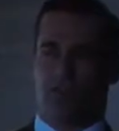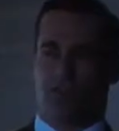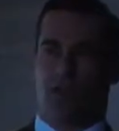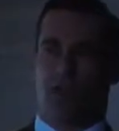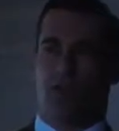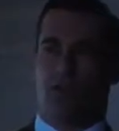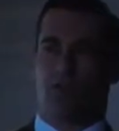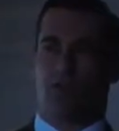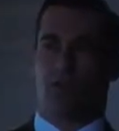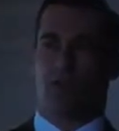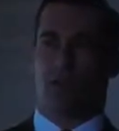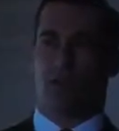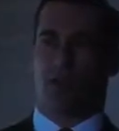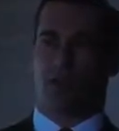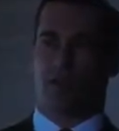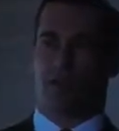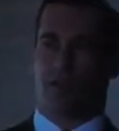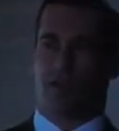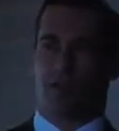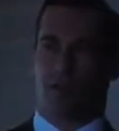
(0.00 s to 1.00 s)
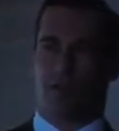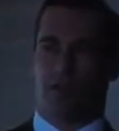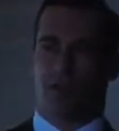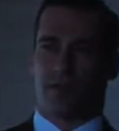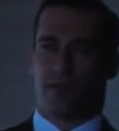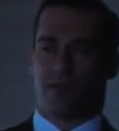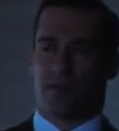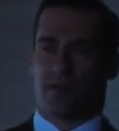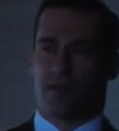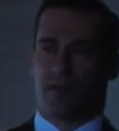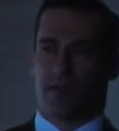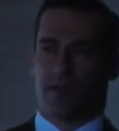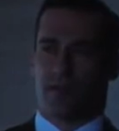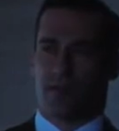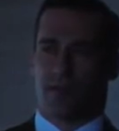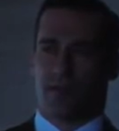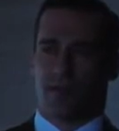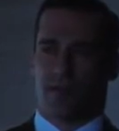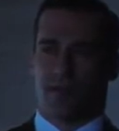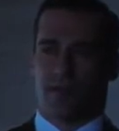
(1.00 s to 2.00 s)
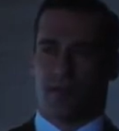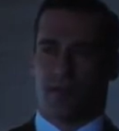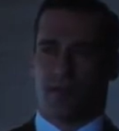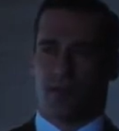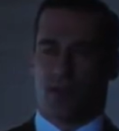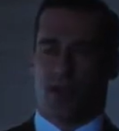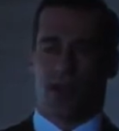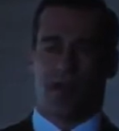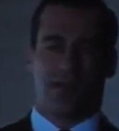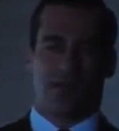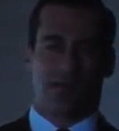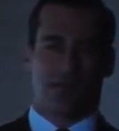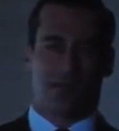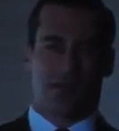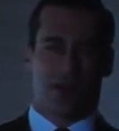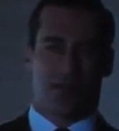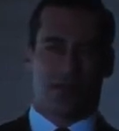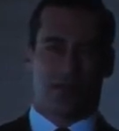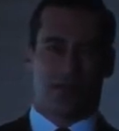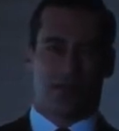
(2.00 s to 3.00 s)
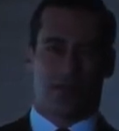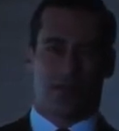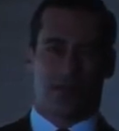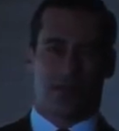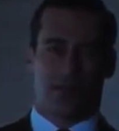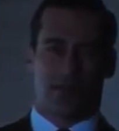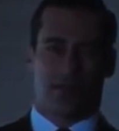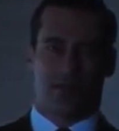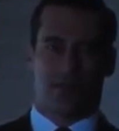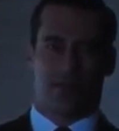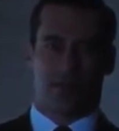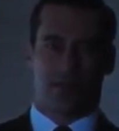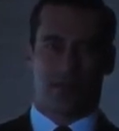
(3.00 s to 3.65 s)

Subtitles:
Nothing is said.